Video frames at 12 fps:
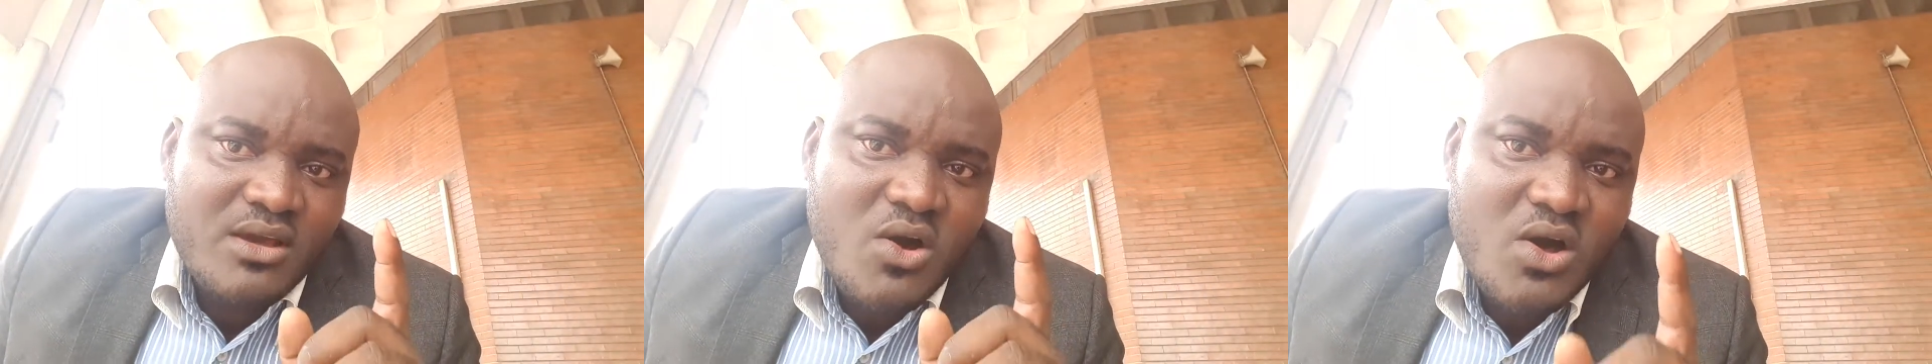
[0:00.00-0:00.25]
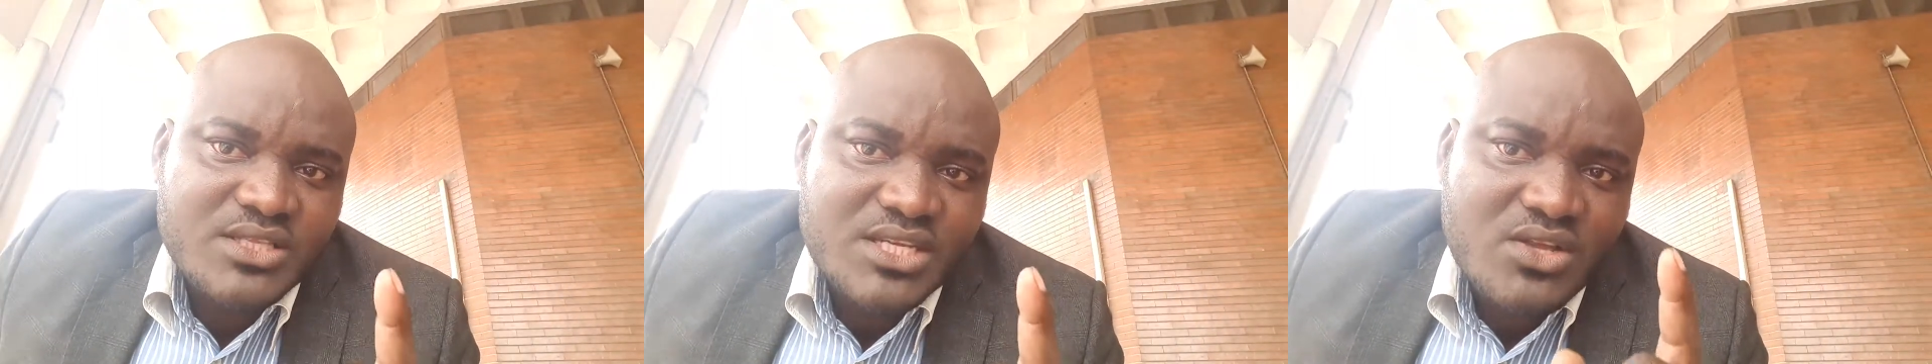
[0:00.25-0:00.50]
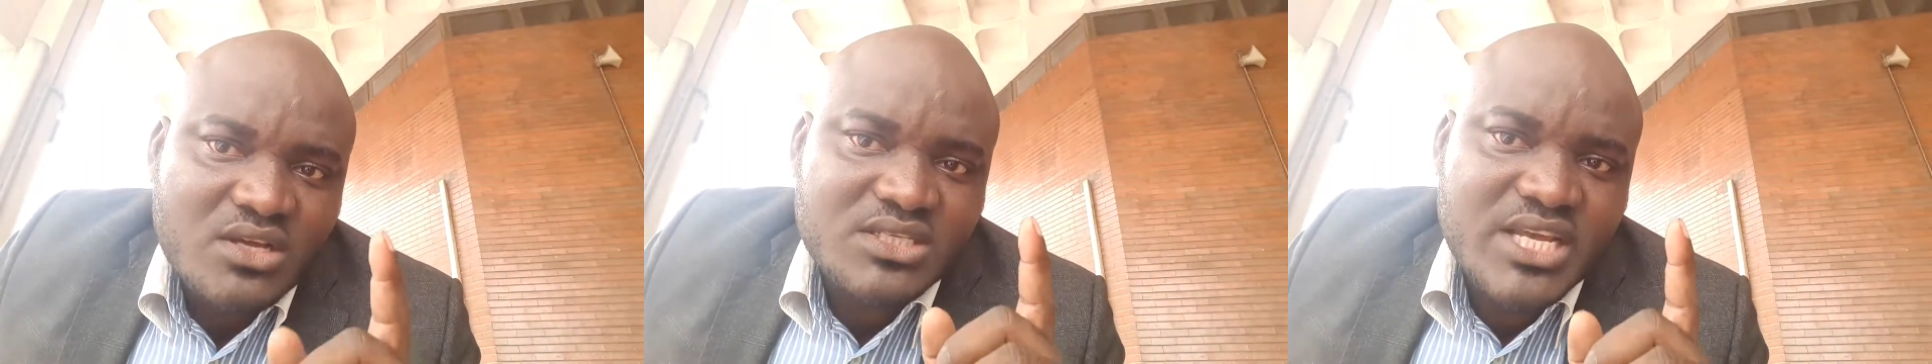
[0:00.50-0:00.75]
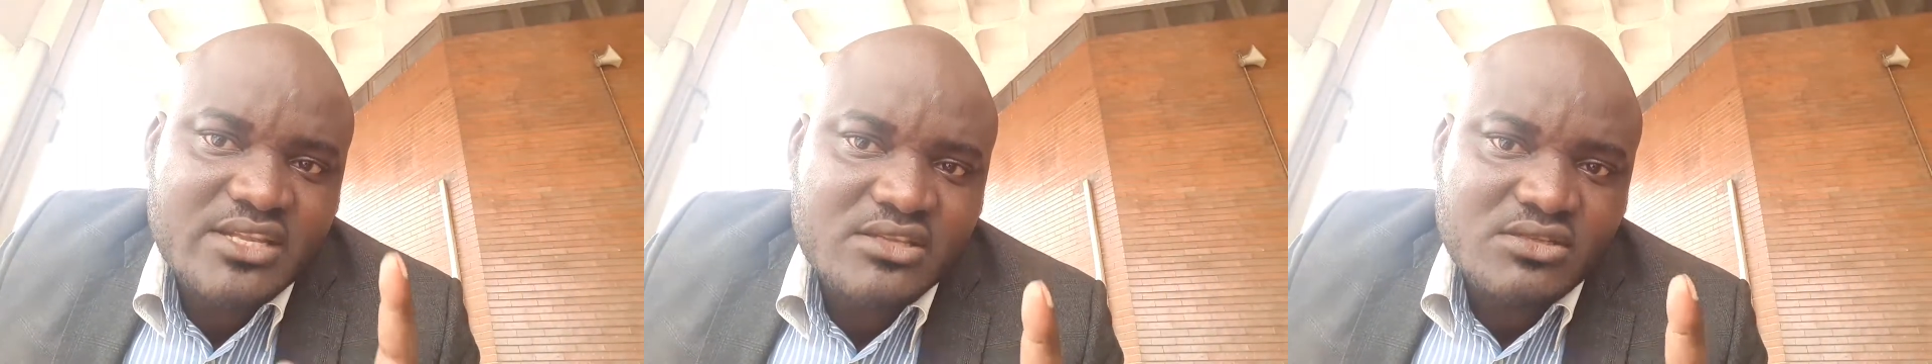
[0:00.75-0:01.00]
God did not
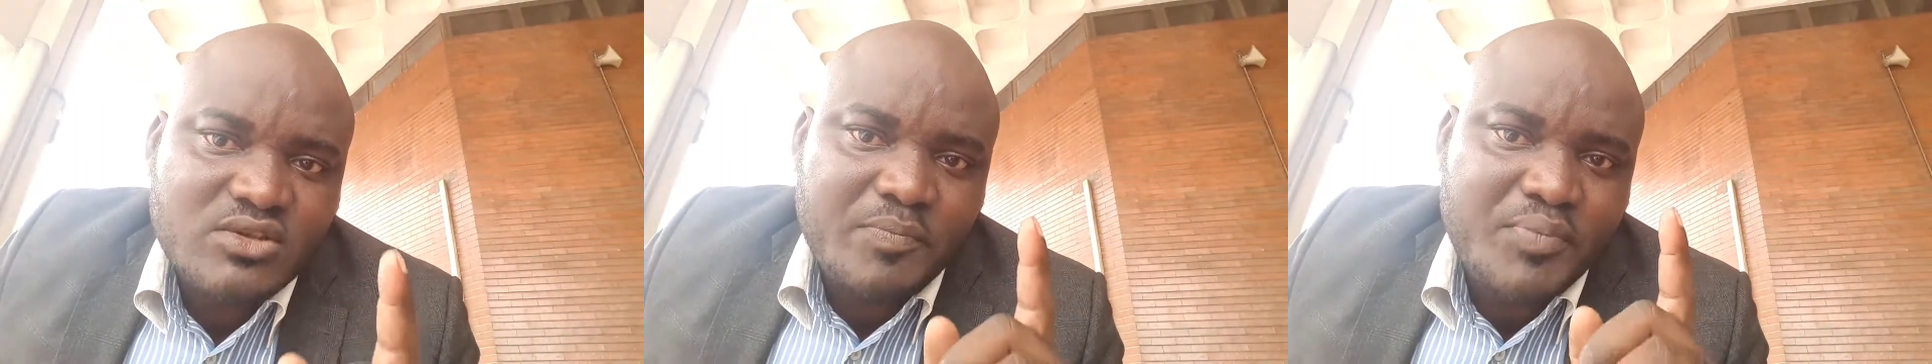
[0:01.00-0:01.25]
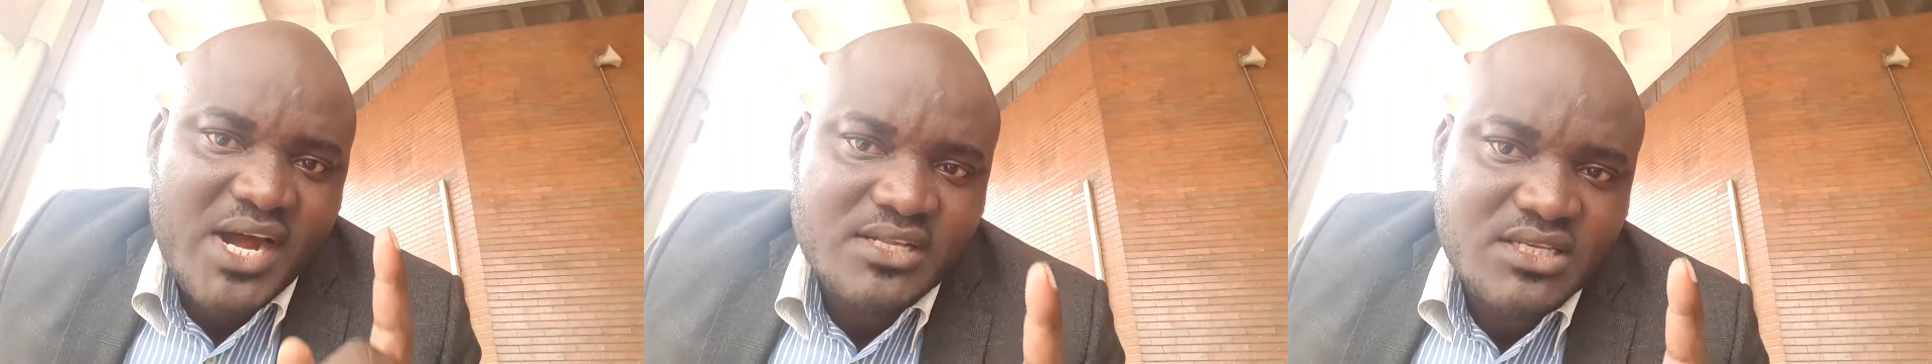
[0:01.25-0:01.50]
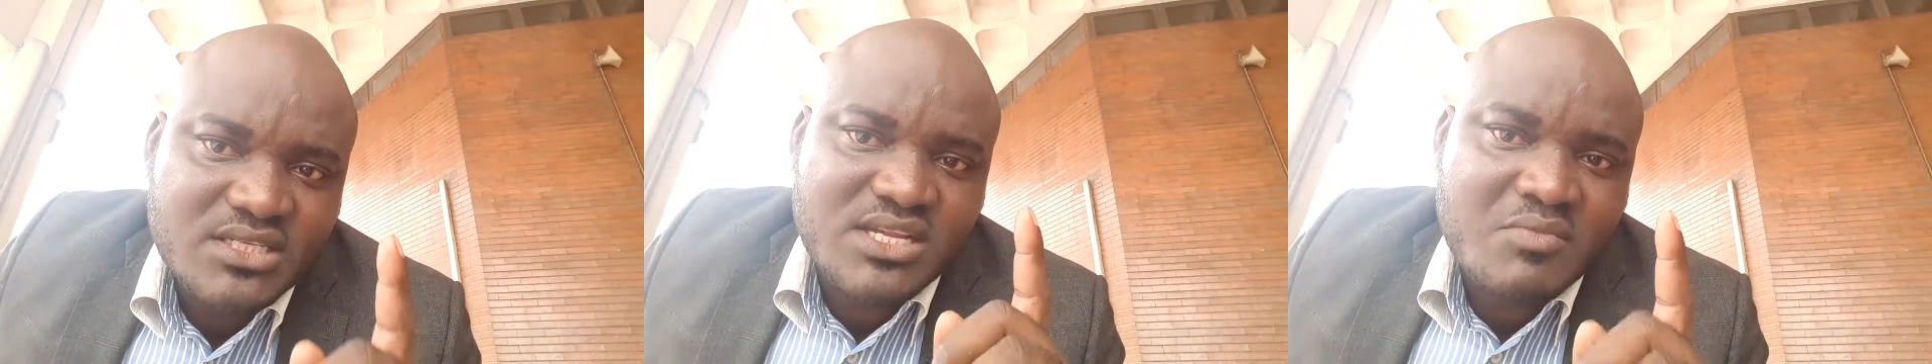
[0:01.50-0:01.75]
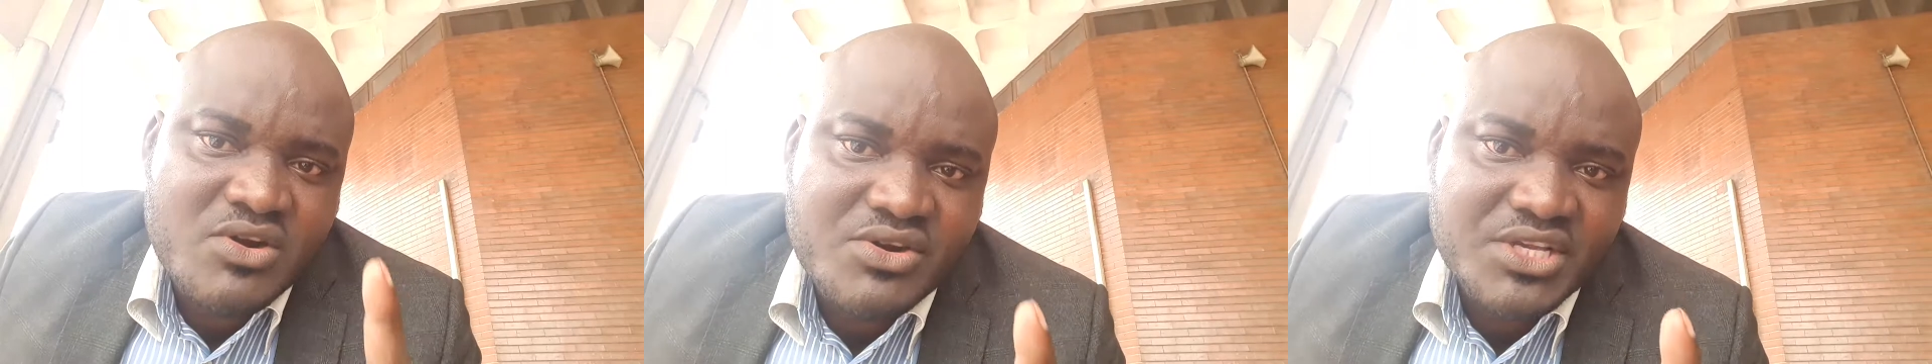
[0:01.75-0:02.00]
send you to practice
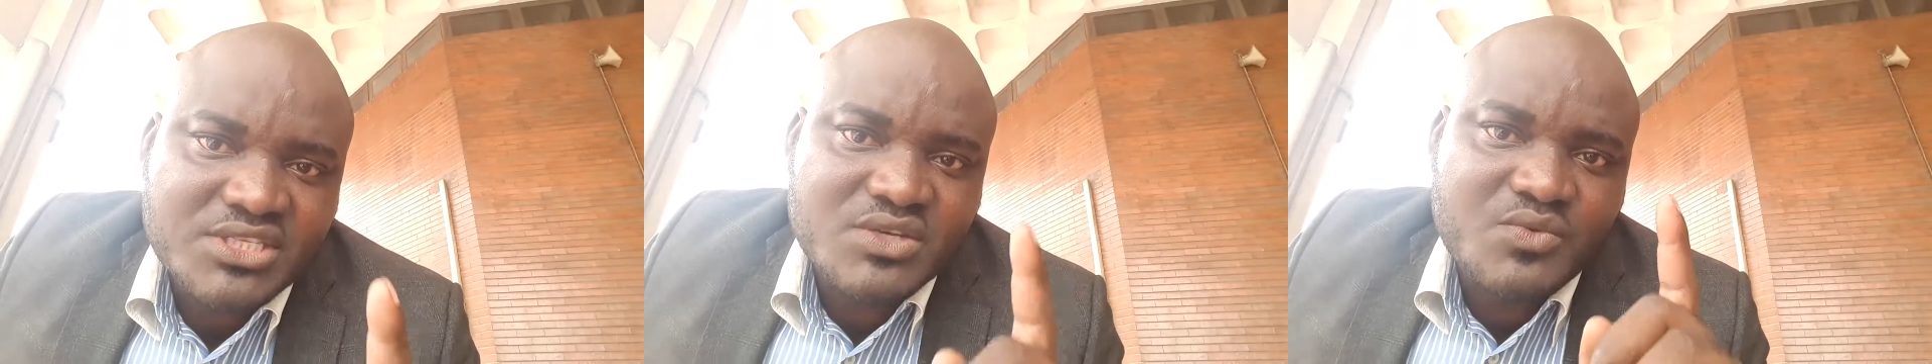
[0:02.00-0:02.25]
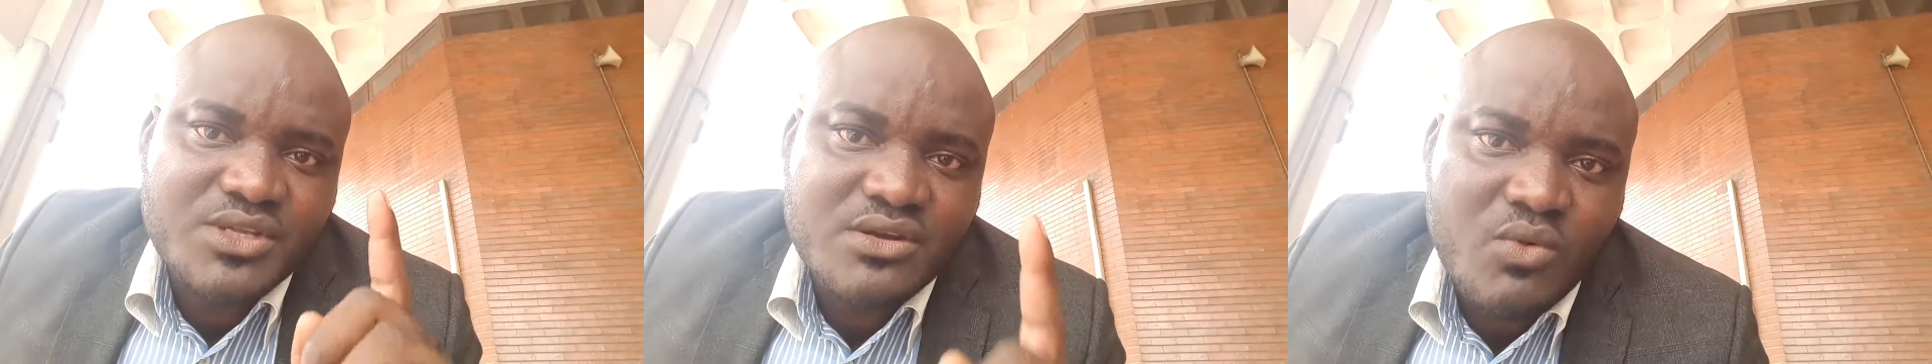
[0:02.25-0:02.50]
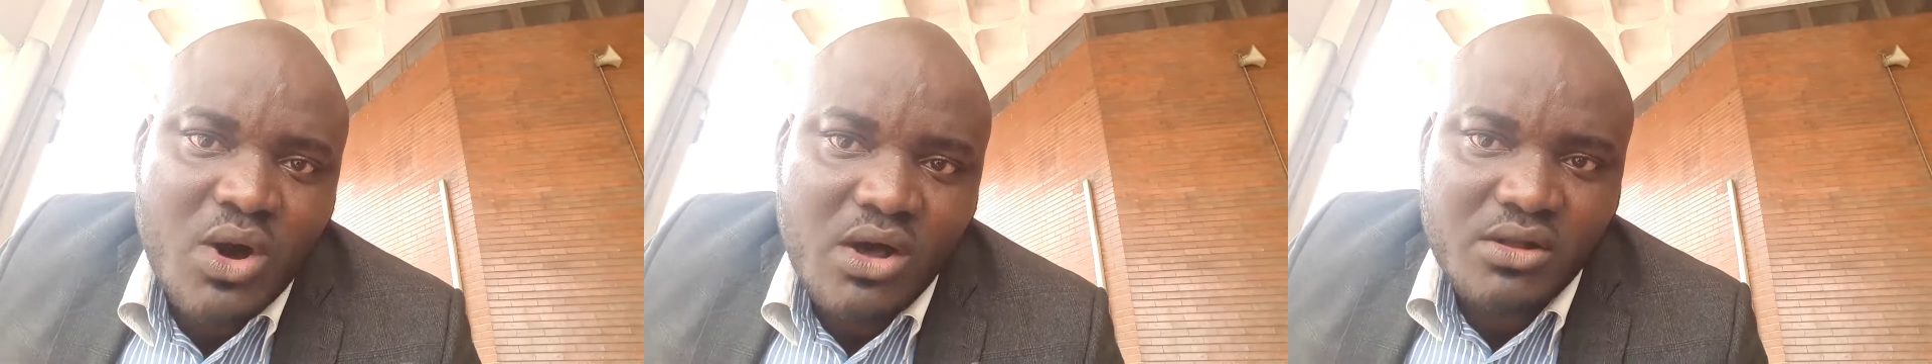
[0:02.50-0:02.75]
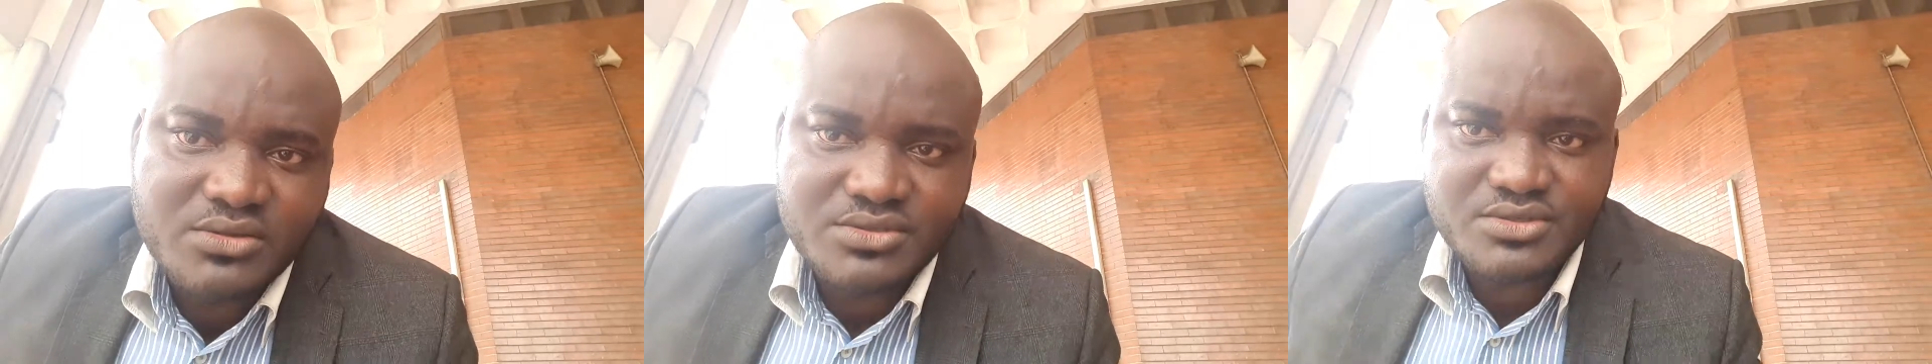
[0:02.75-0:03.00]
democracy with the
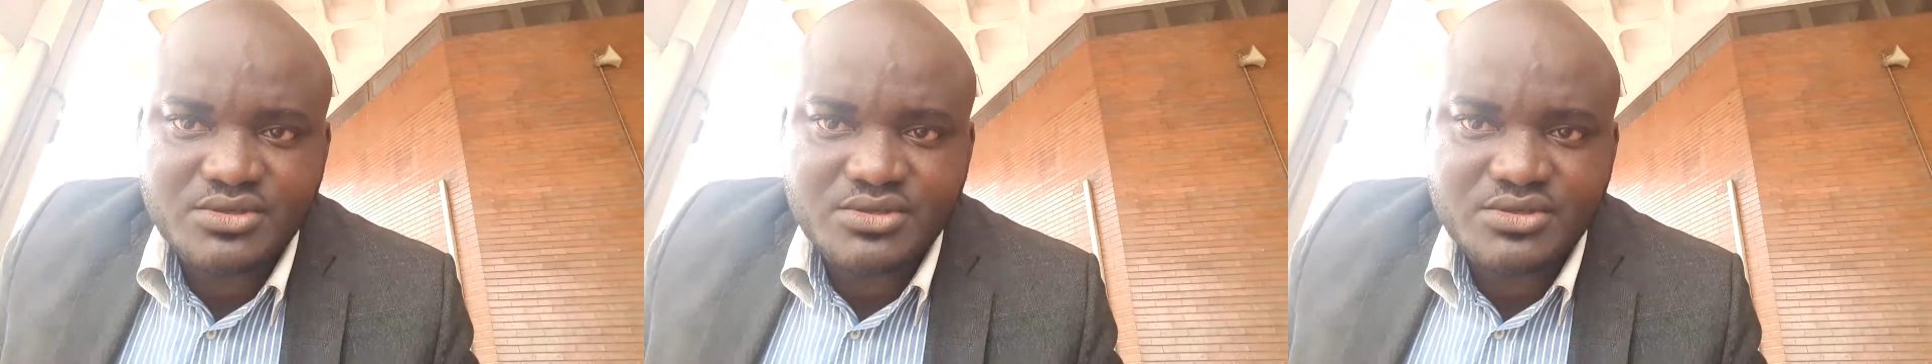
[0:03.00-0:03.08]
world.